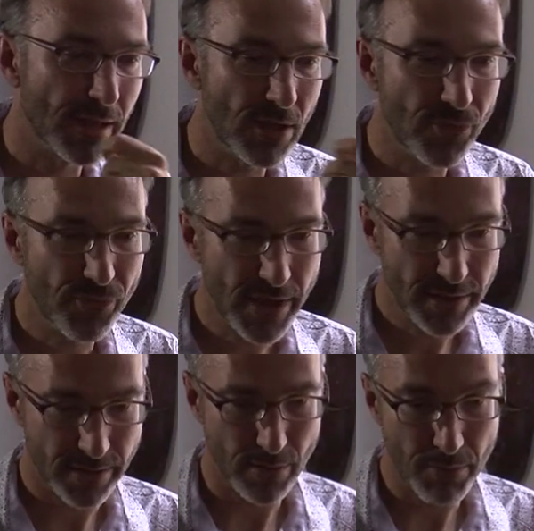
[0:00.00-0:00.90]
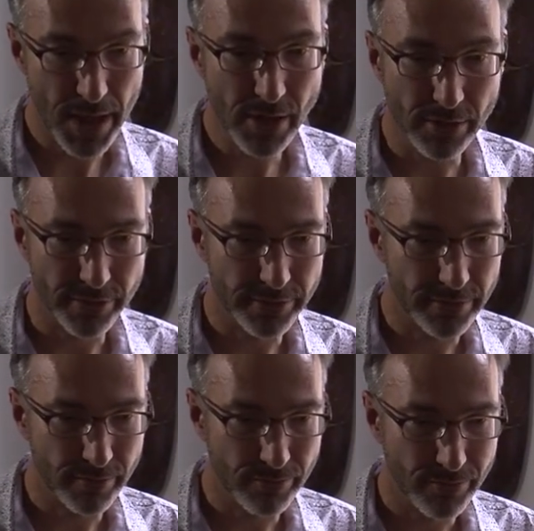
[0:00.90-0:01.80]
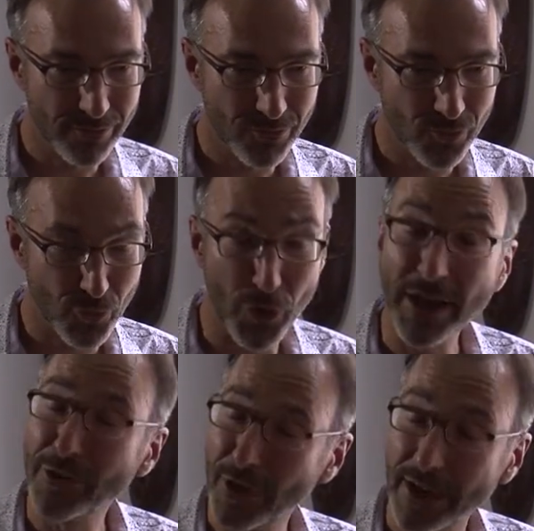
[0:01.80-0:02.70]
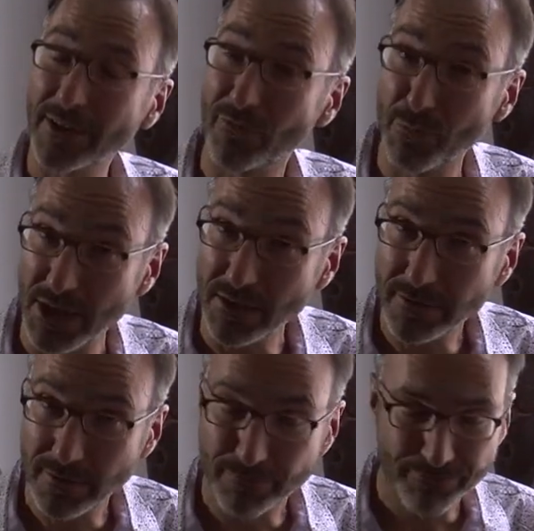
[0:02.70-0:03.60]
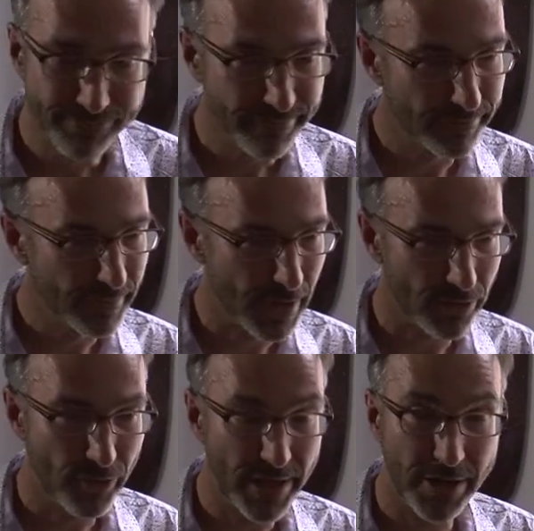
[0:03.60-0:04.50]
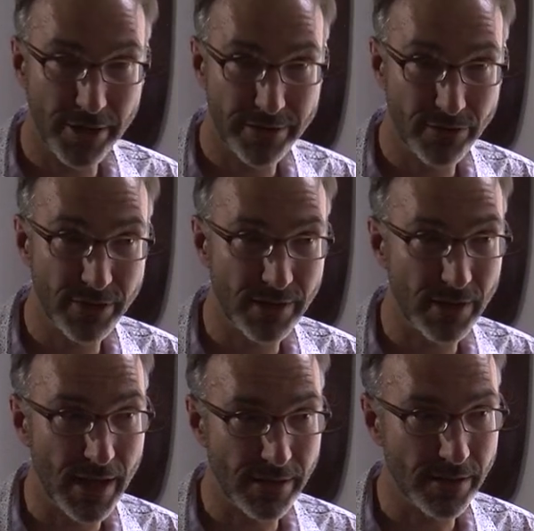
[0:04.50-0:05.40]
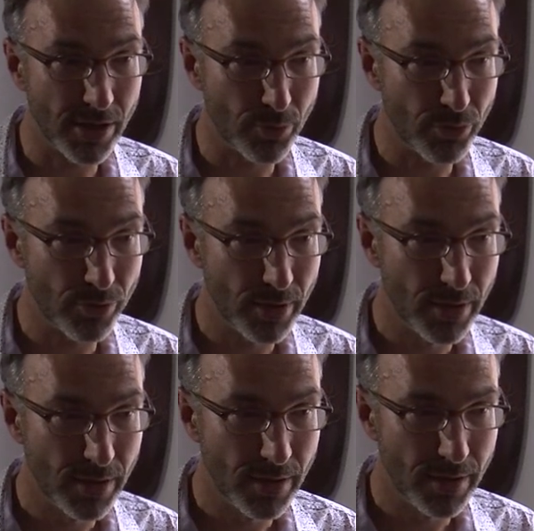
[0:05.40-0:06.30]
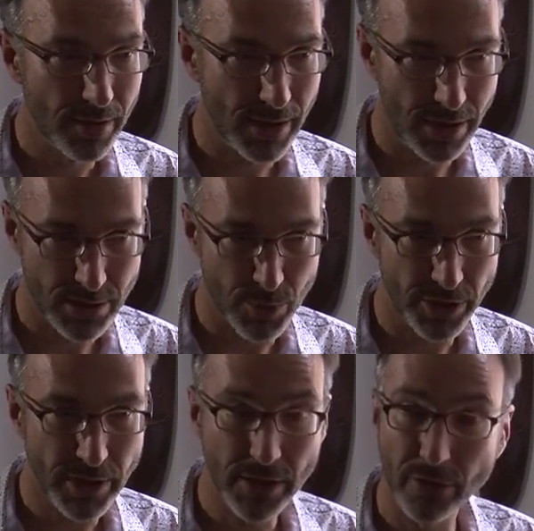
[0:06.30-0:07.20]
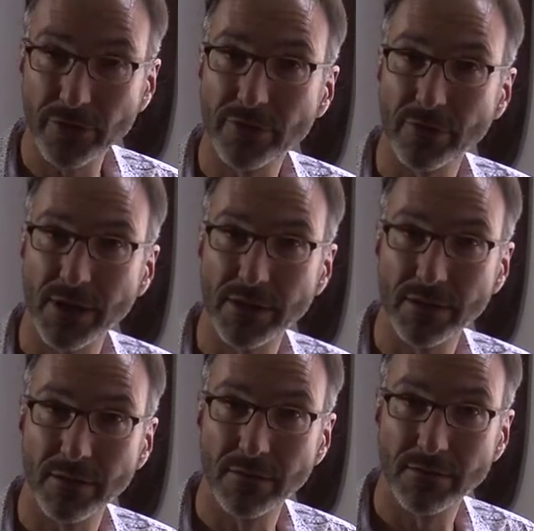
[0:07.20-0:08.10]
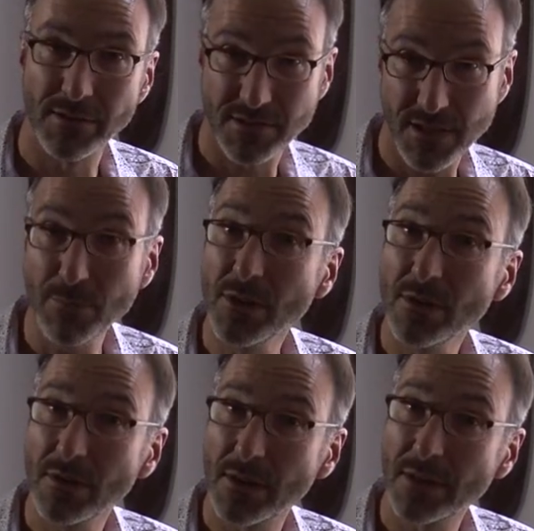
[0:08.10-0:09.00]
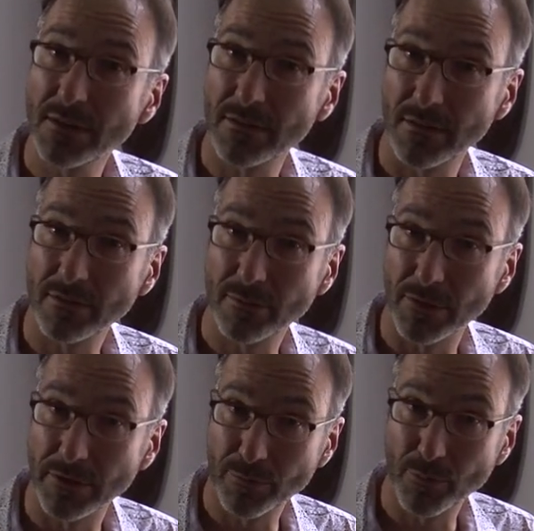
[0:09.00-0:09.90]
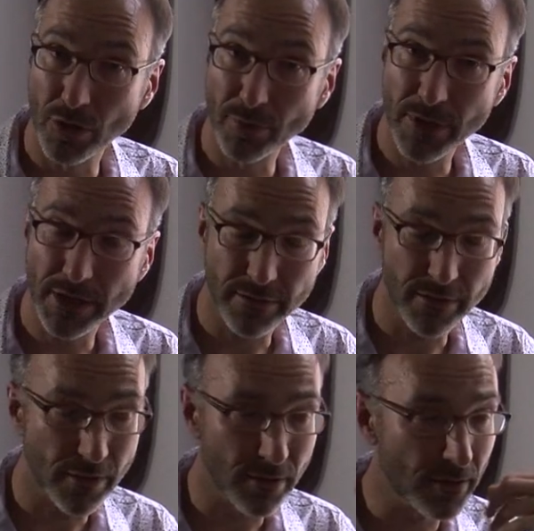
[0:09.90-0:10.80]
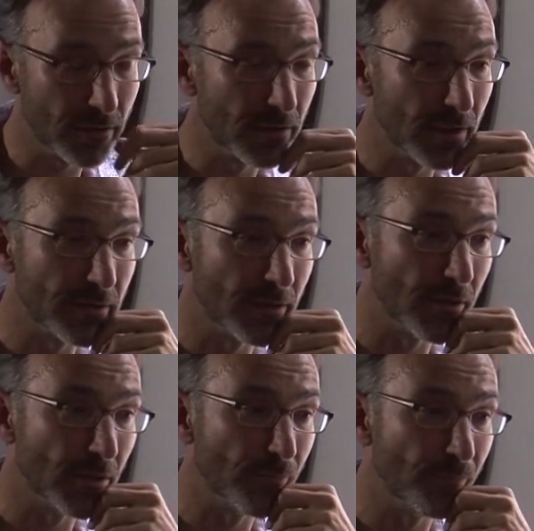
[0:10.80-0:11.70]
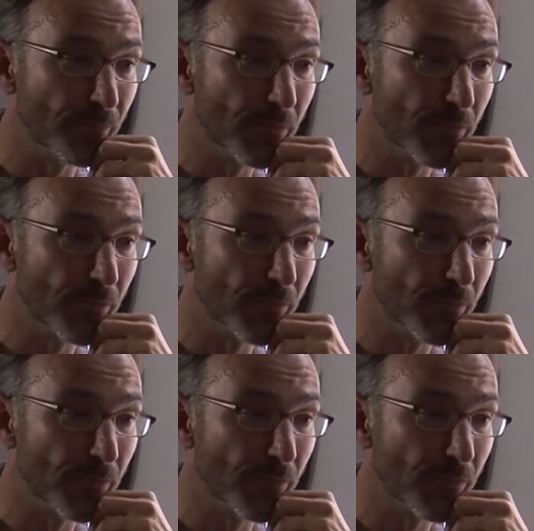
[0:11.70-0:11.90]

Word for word: and he fed the males radioactive beans. Now the radioactivity ended up in its body and also in the semen that the, the sperm that uh, that um,